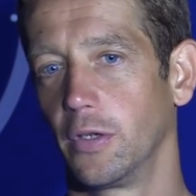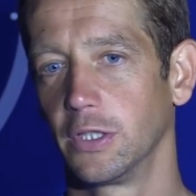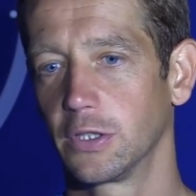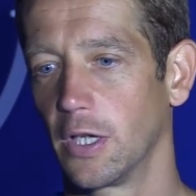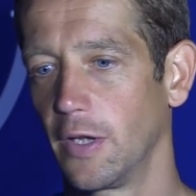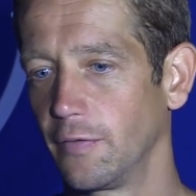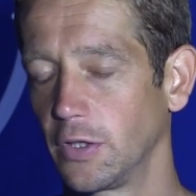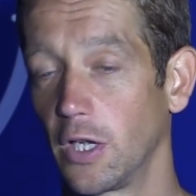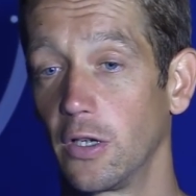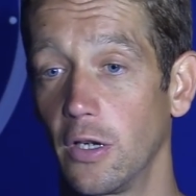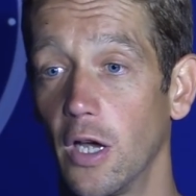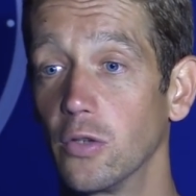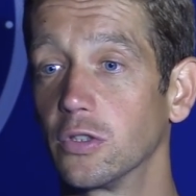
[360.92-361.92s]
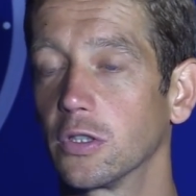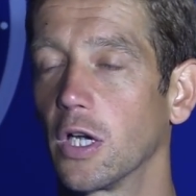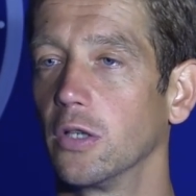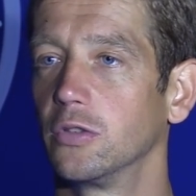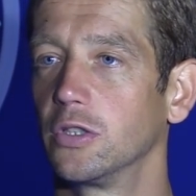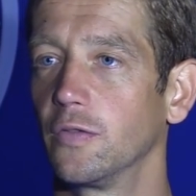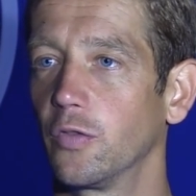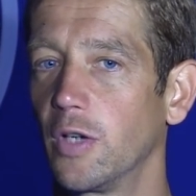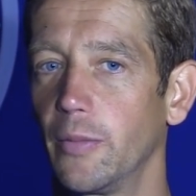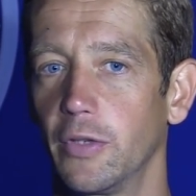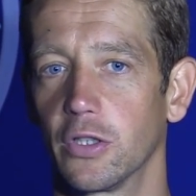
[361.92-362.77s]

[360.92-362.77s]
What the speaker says: be honest, I haven't done loads of coaching throughout